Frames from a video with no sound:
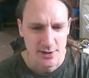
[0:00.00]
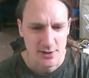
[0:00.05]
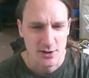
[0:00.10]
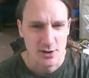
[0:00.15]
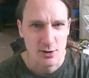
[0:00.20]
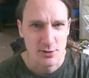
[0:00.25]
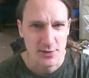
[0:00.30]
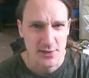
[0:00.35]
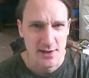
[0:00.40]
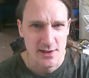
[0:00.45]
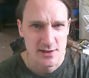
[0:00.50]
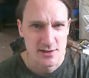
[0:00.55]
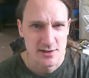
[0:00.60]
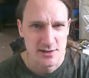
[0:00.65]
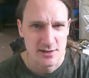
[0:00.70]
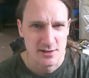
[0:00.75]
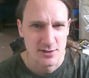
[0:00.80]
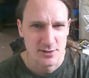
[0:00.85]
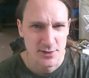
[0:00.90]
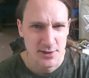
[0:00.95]
you know, things
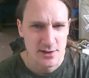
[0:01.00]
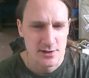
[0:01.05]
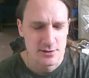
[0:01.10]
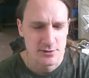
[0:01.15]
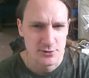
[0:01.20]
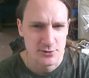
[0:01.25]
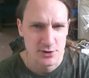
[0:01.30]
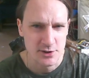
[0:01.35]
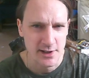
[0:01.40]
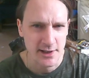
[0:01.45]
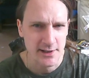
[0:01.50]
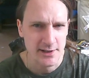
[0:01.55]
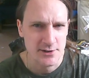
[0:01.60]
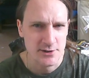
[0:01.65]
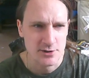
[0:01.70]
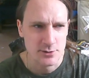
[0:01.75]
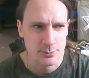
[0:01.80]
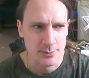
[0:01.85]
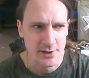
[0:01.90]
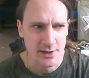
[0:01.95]
have
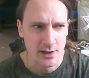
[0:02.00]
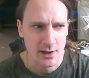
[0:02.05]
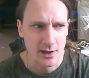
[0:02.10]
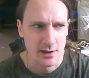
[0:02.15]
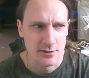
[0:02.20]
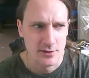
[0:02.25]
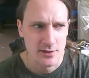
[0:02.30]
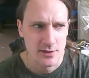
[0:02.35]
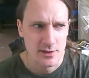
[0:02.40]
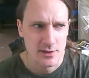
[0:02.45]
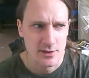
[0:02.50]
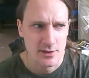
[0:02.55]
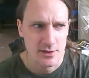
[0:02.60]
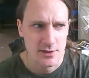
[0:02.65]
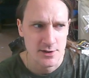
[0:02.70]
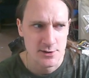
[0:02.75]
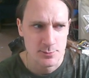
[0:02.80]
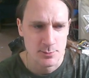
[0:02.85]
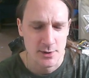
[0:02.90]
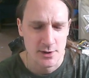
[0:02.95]
changed me, and
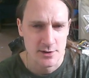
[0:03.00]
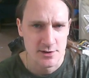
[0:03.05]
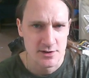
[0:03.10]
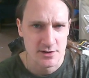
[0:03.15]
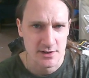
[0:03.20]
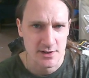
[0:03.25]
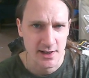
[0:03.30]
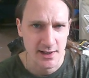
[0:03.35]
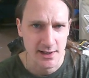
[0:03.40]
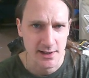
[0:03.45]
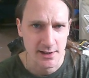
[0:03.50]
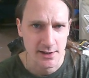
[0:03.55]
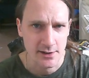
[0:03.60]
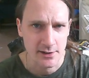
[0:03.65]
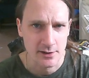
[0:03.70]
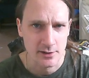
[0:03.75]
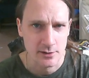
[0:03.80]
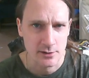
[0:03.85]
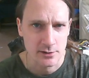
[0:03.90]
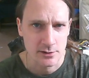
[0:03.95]
this person
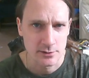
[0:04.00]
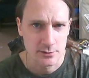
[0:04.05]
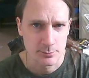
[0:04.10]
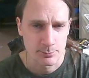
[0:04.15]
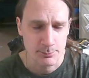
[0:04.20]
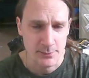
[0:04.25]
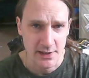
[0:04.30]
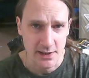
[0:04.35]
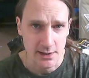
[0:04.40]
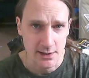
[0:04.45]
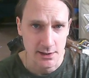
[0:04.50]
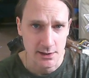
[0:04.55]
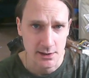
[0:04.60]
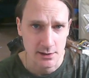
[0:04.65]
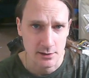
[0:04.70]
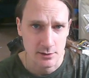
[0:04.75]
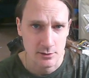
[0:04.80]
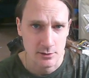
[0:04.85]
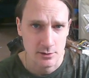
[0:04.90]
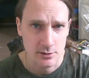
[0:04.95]
here, me,
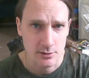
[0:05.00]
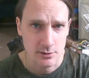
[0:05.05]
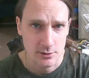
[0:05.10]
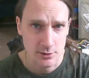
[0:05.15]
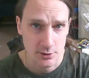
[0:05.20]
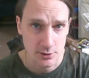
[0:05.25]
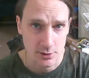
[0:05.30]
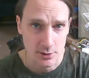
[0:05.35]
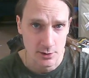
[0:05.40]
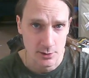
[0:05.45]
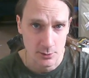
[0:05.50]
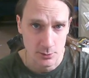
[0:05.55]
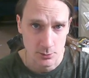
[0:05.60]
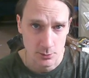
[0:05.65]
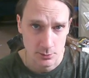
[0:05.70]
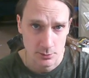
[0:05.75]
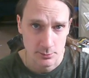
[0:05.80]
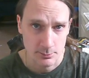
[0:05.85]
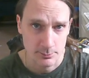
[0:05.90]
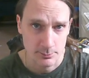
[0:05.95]
you know,